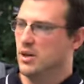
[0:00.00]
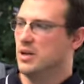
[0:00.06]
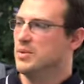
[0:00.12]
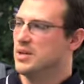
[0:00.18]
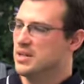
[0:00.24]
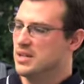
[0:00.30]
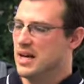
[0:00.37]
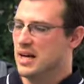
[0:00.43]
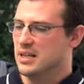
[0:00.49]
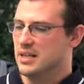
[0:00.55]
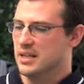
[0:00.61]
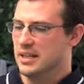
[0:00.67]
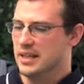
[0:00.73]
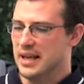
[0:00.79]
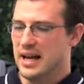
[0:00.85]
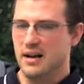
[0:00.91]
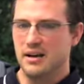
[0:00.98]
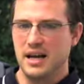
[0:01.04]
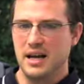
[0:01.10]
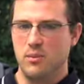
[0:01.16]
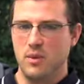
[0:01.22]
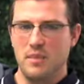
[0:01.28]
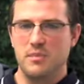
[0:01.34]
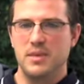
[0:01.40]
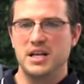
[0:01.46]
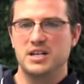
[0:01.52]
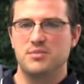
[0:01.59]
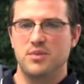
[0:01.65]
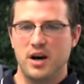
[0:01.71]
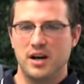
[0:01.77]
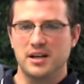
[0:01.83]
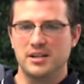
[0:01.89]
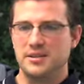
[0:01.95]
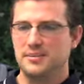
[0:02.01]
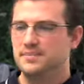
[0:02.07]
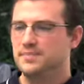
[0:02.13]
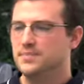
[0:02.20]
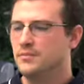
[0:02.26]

what it means to actually get out a web-based product.